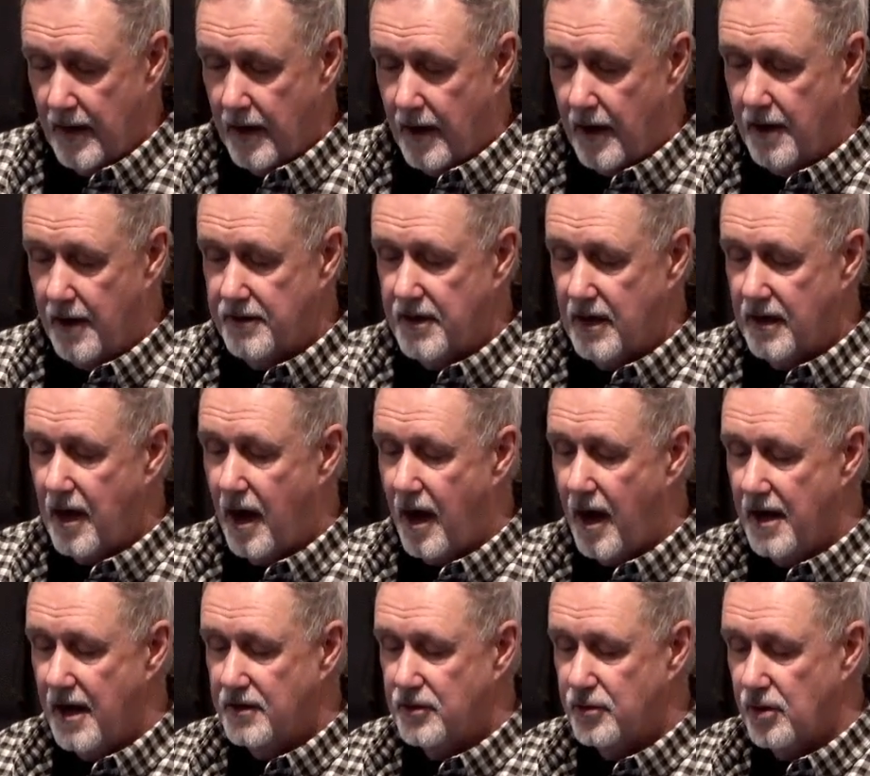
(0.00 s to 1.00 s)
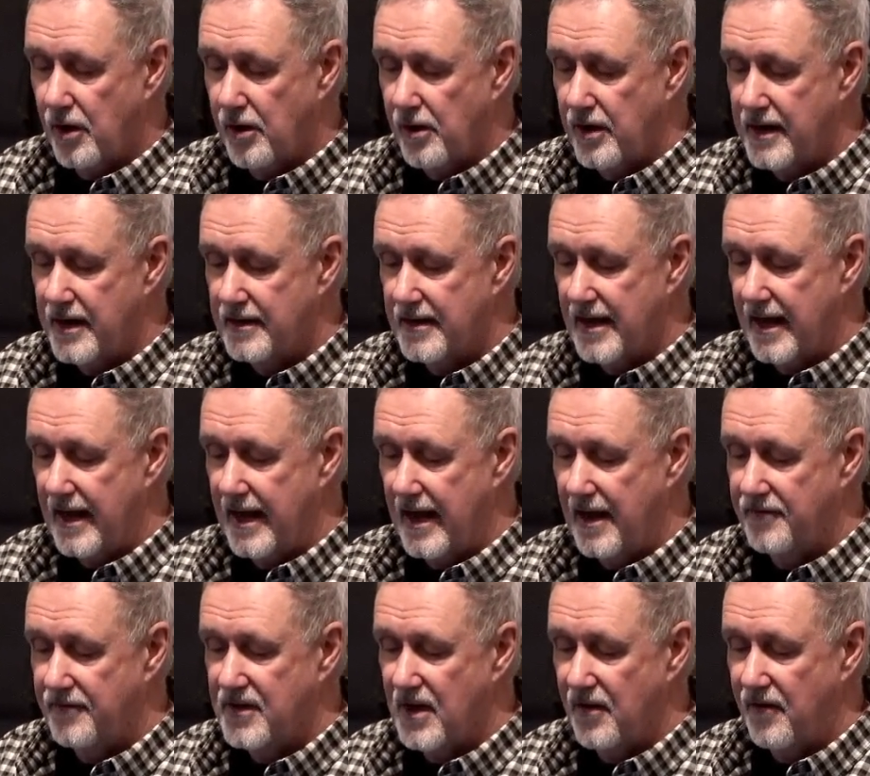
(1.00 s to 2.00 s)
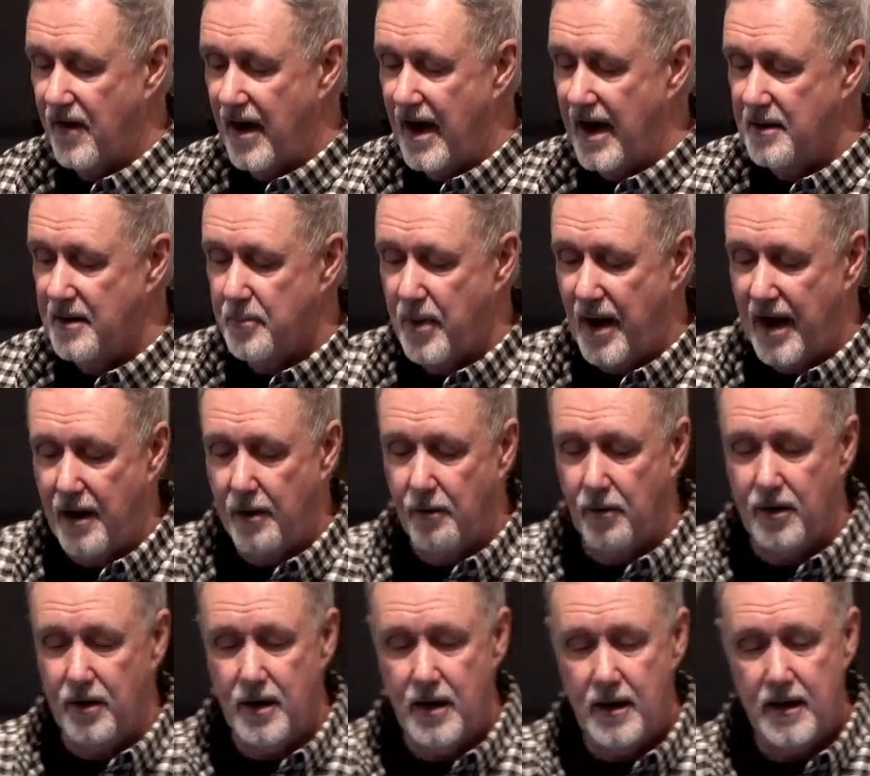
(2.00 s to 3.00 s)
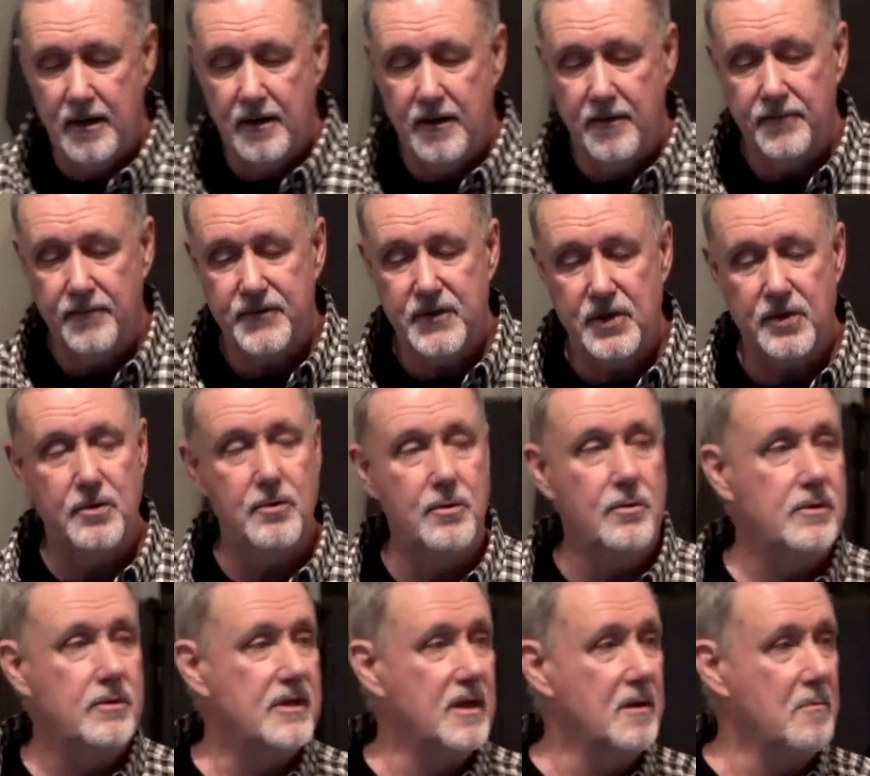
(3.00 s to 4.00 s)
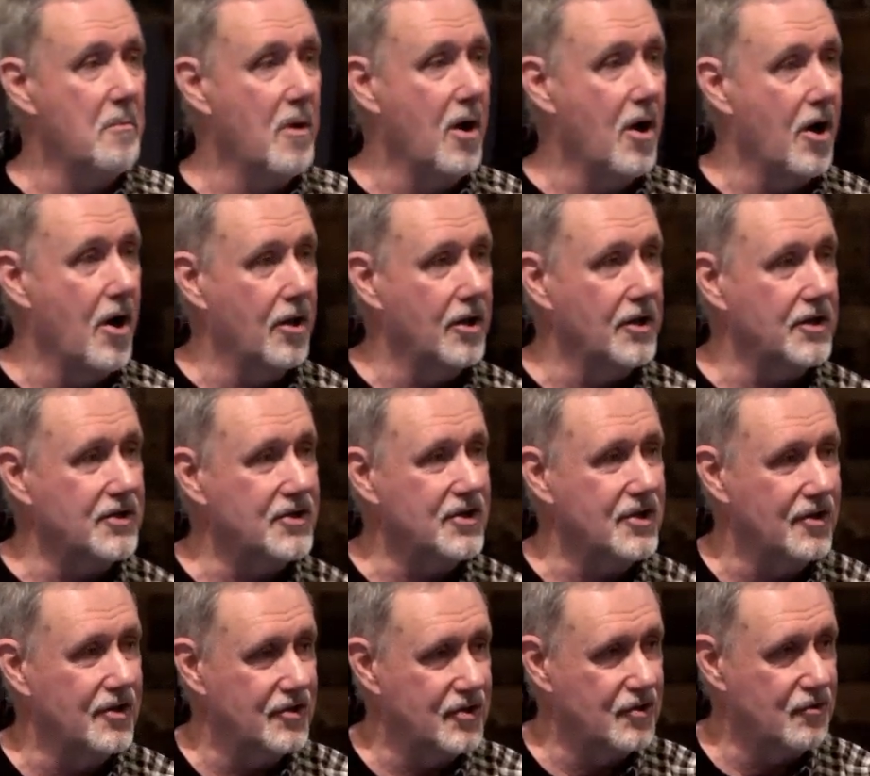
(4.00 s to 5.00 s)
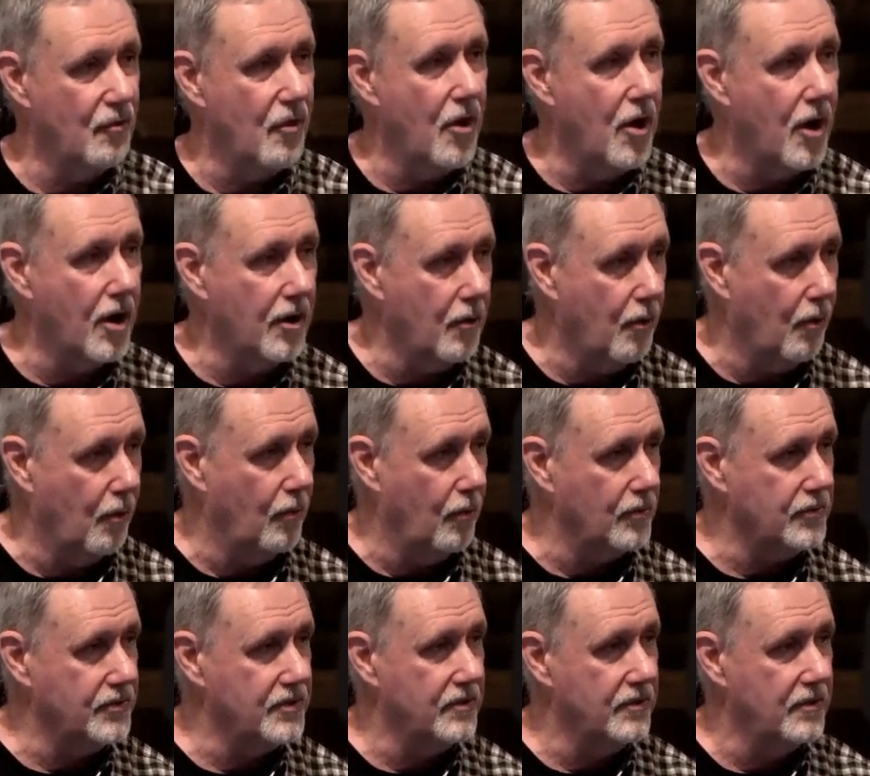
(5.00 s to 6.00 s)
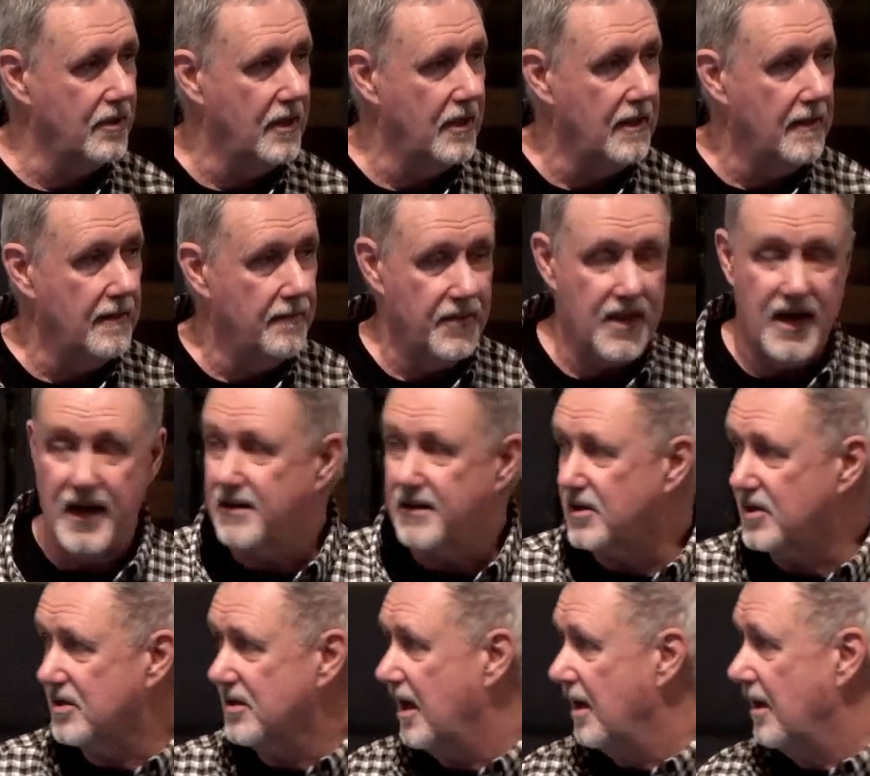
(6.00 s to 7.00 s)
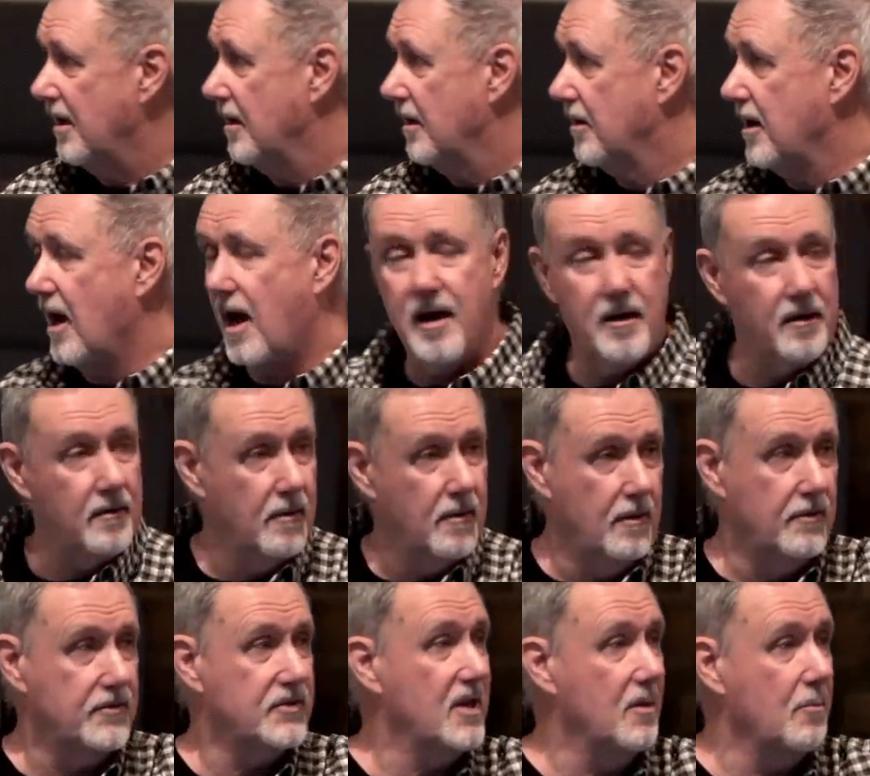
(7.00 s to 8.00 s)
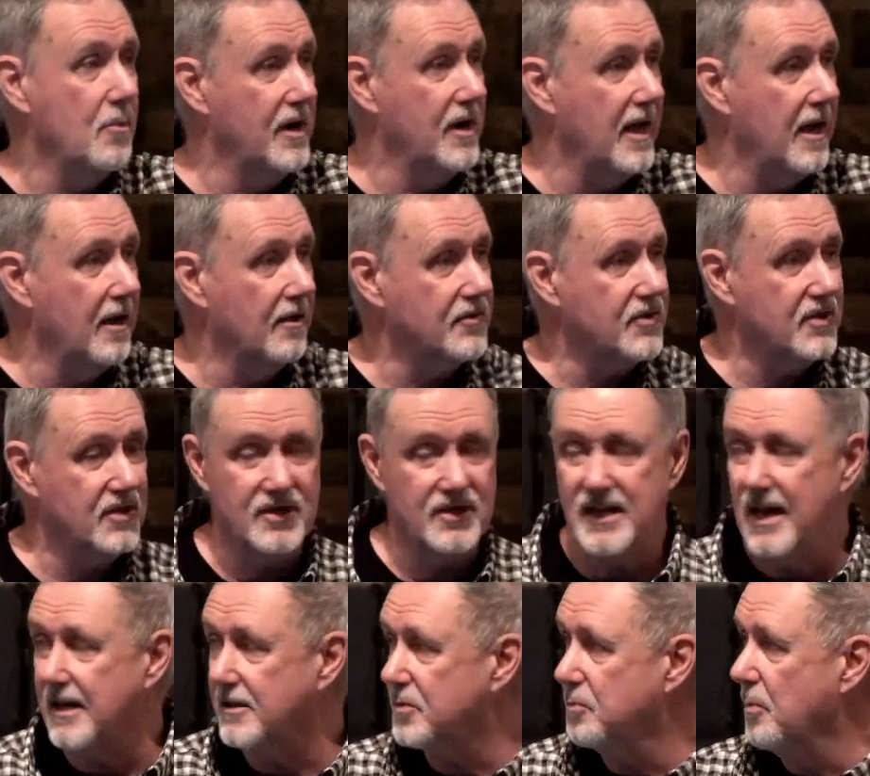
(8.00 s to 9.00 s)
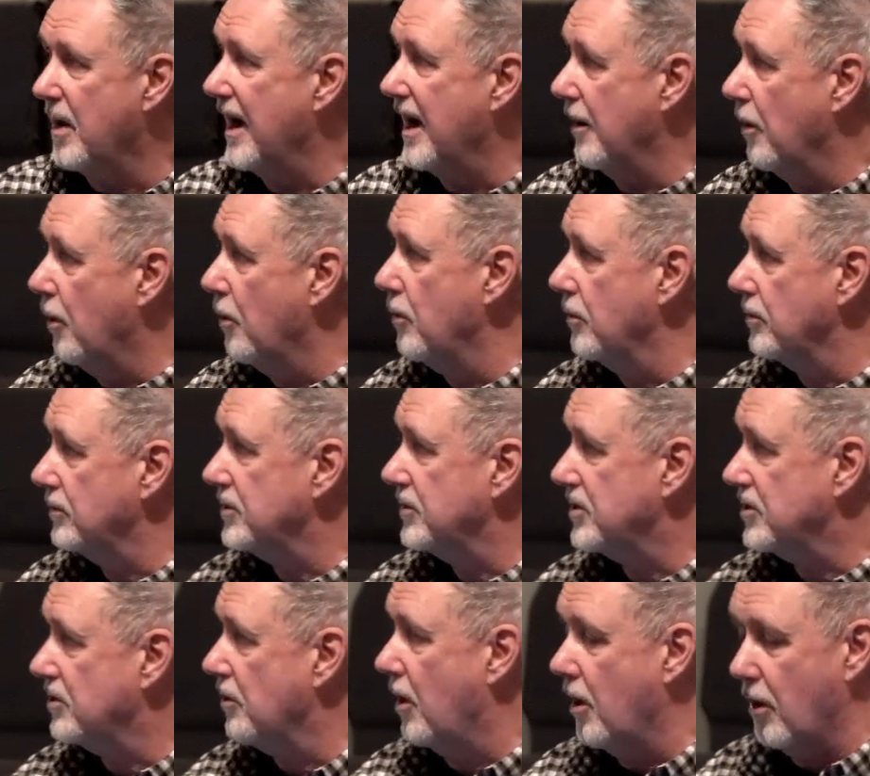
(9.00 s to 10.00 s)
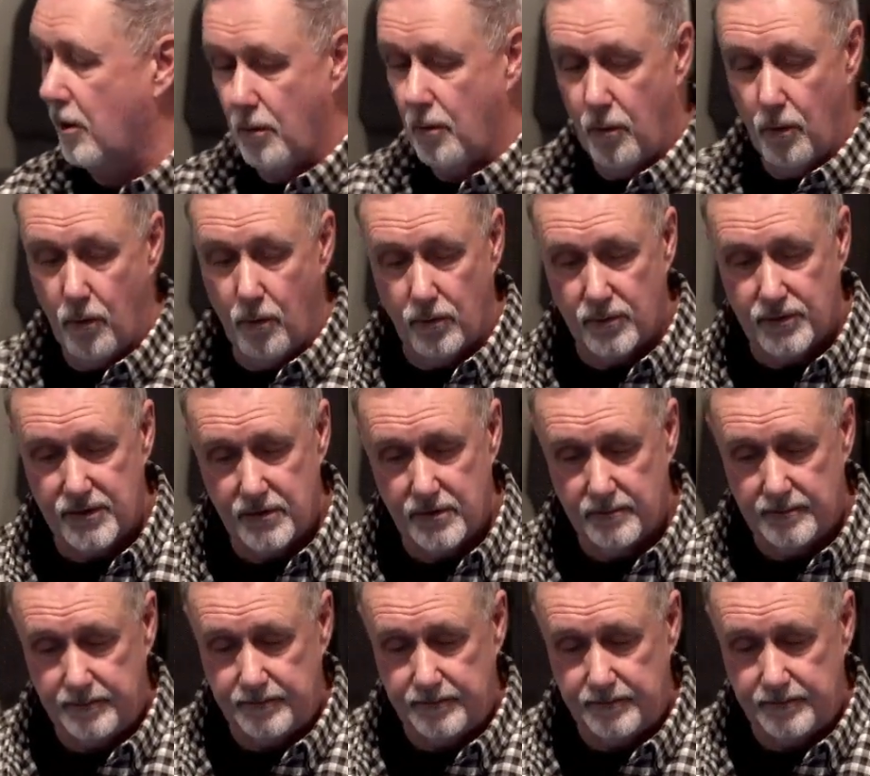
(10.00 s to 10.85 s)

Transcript: On the contrary, they have divine power to demolish strongholds. That's not someone else's. That's my own strongholds.